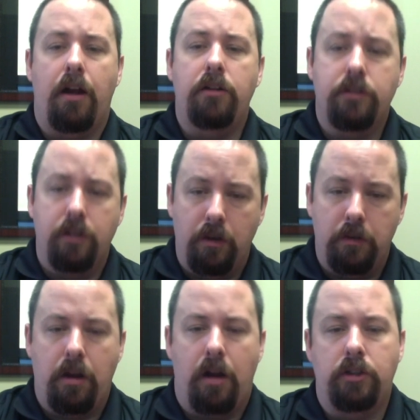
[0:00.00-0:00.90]

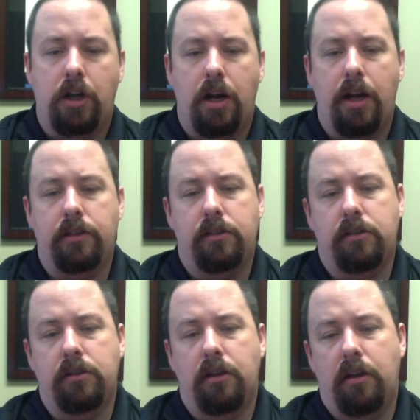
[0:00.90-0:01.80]
also
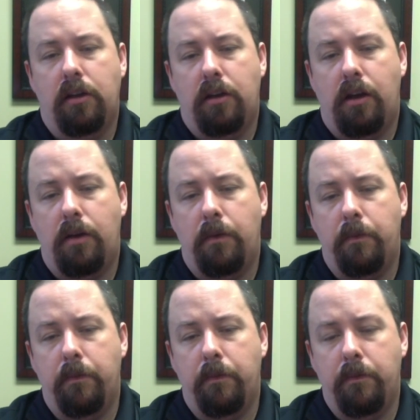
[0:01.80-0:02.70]
contrasts um,
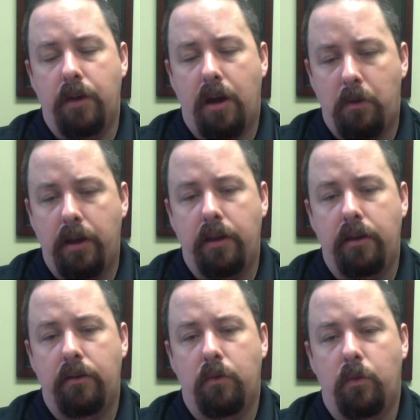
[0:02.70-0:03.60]
Yahweh
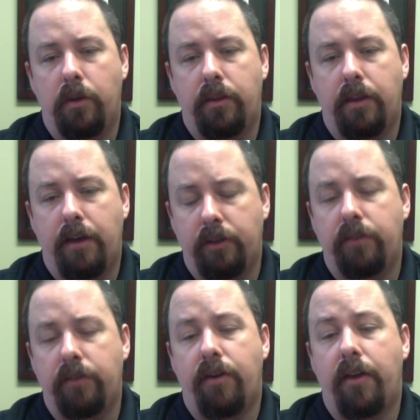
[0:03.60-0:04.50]
with the Heavenly
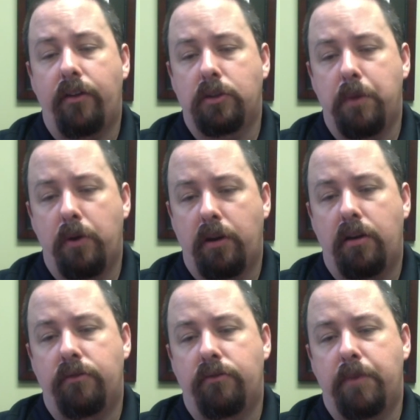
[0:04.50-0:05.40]
Father spoken
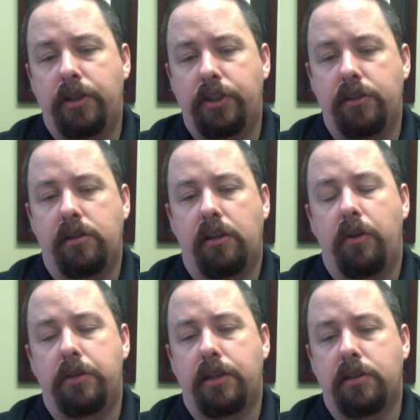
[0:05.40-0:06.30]
of by Jesus in the
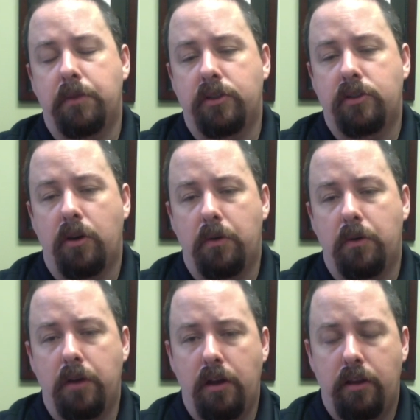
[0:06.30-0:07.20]
New Testament. So
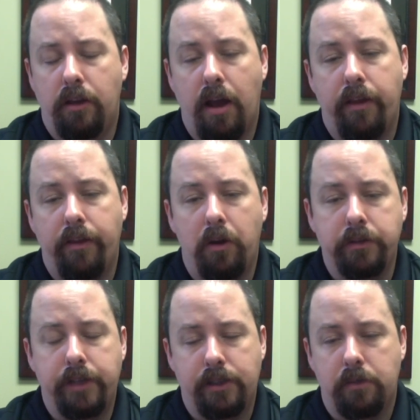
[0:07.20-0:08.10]
the God of the Old
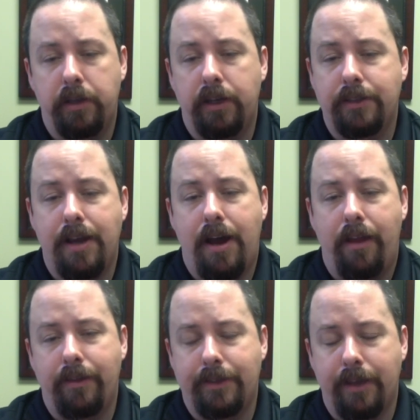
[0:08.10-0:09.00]
Testament is not
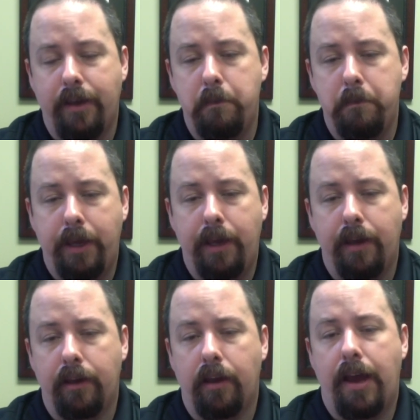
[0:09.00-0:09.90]
the same
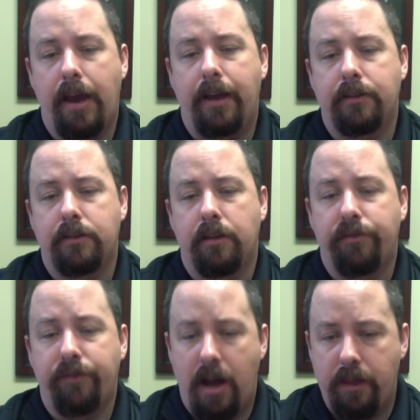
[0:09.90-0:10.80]
being as the
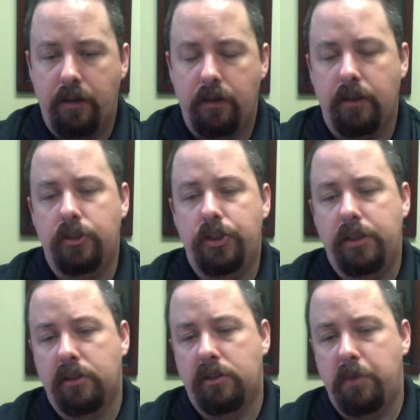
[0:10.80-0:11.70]
Father that
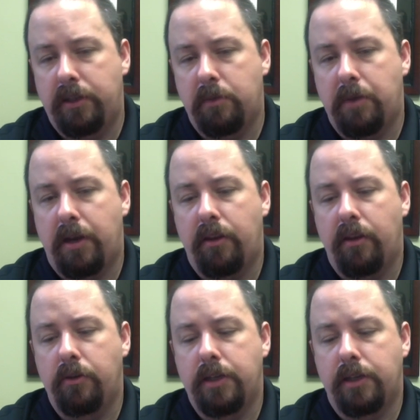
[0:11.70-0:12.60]
Jesus speaks about in the
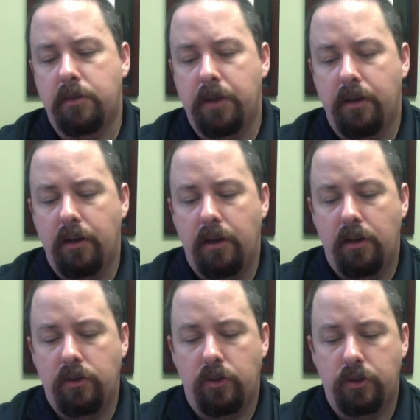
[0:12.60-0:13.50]
New Testament.
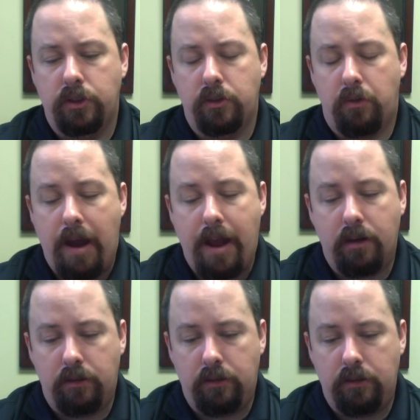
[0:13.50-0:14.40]
So there's this
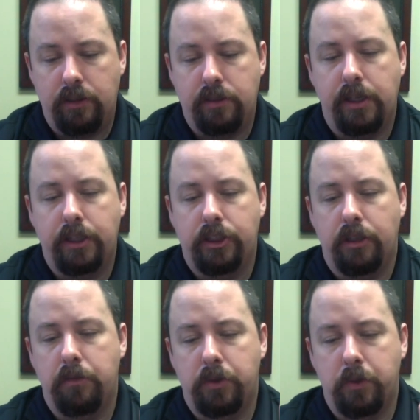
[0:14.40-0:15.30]
radical
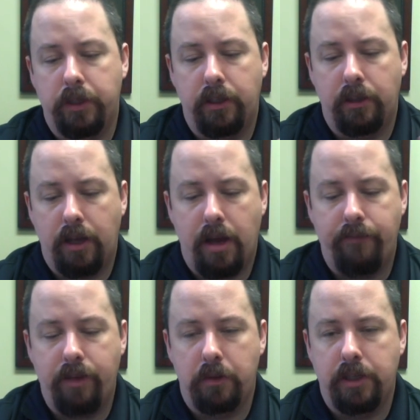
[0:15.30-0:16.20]
distinction between the God of
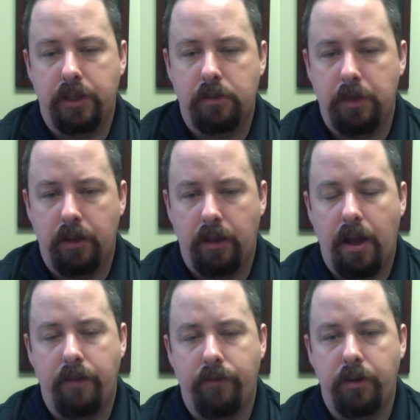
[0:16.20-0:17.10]
the Old Testament and the
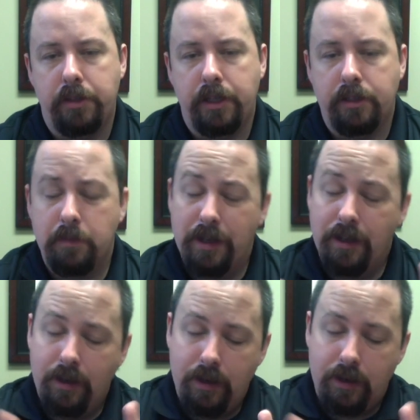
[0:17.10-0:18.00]
God of the New Testament.
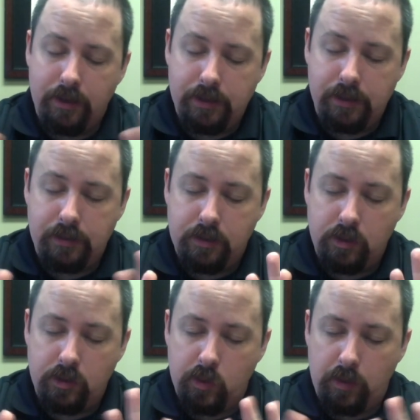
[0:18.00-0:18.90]
This
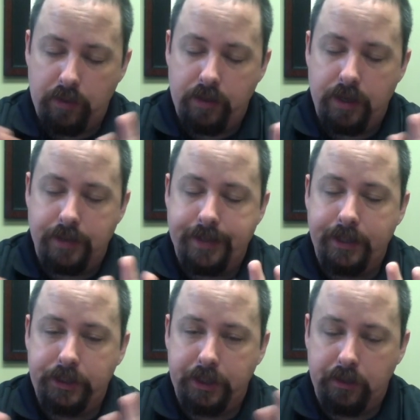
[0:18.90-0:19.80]
is sort of the
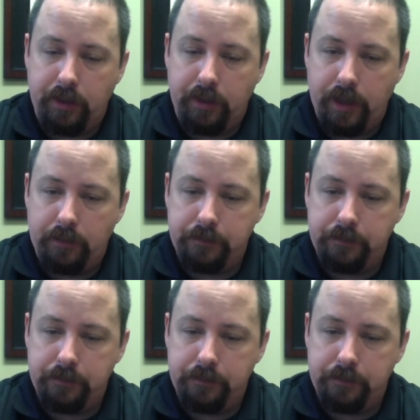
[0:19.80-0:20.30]
distinction that